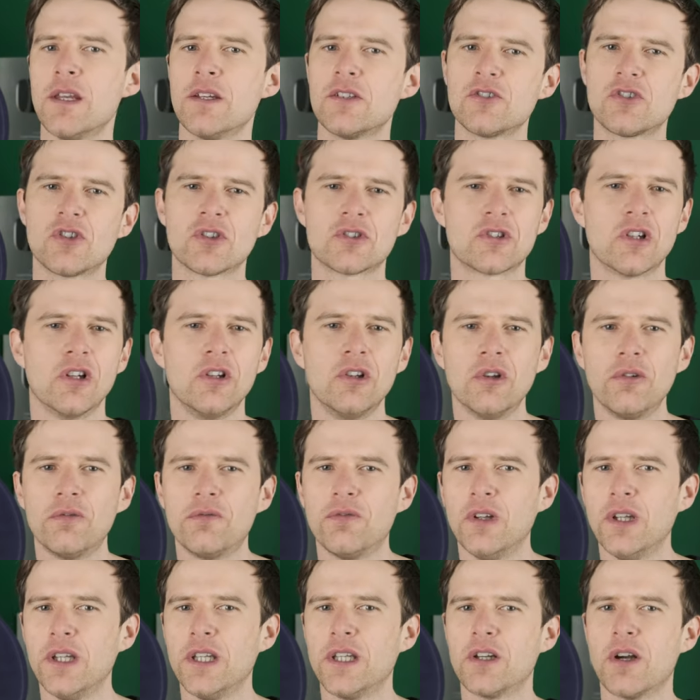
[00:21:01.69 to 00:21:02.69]
just a
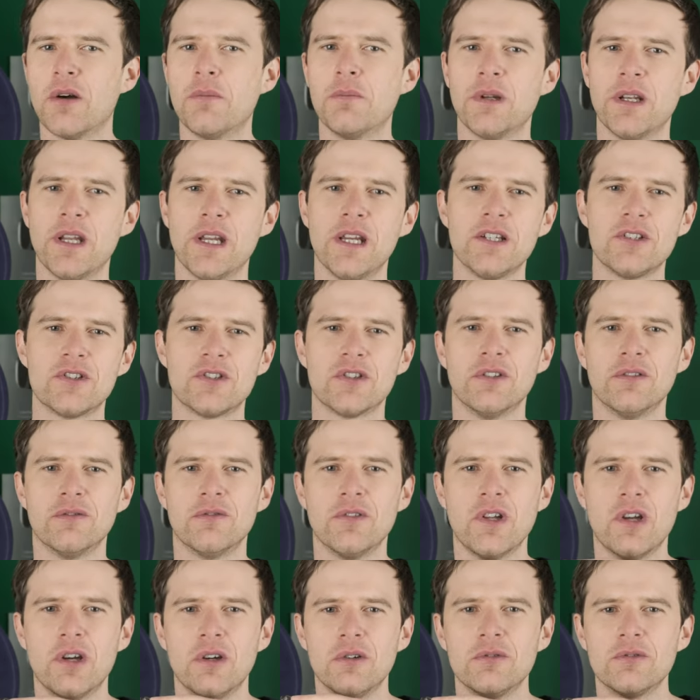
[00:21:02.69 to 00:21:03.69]
lovely combination of
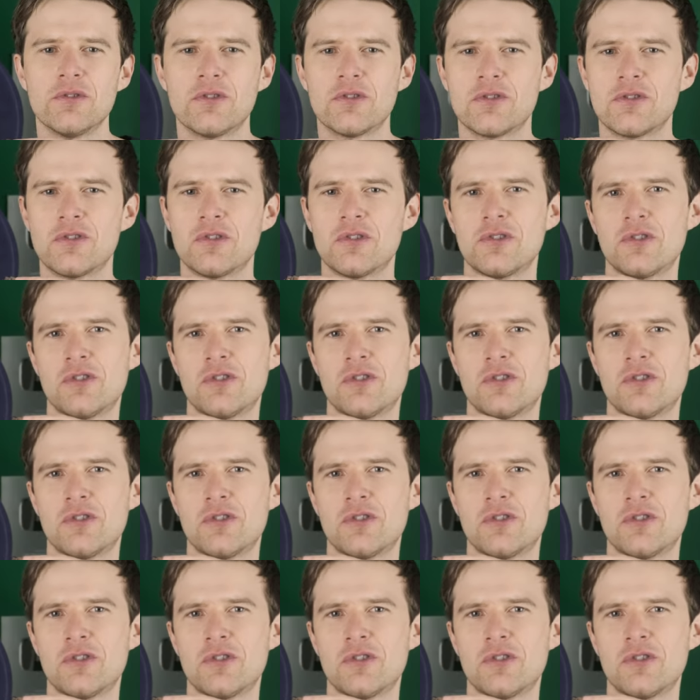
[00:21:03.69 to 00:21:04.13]
notes.